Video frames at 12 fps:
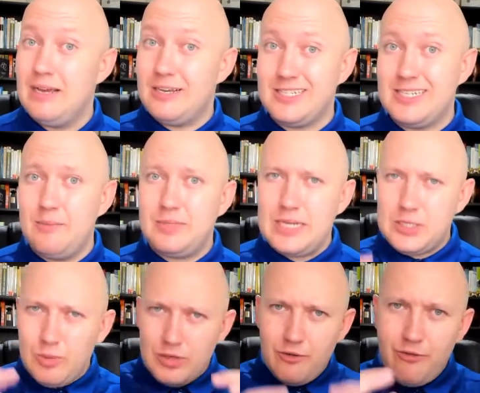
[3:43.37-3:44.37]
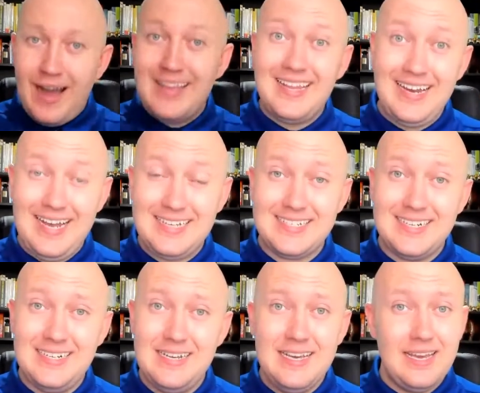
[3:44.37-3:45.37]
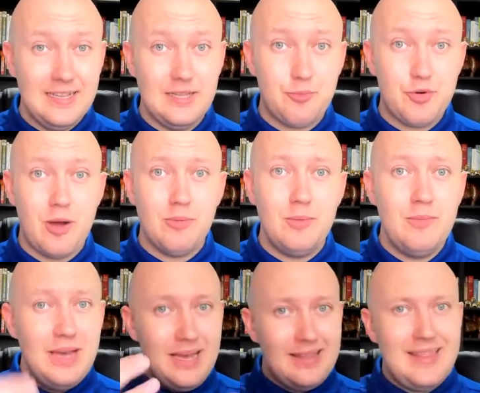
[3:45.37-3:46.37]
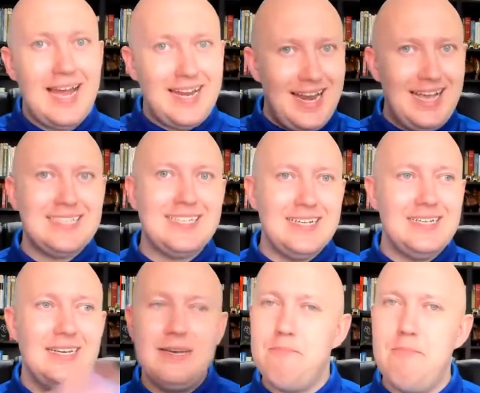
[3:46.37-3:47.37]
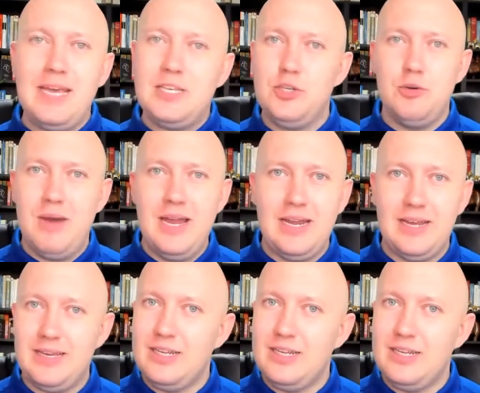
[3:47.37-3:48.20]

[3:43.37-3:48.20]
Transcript: Because sometimes when you find the lesson in the problem, that lesson makes you money.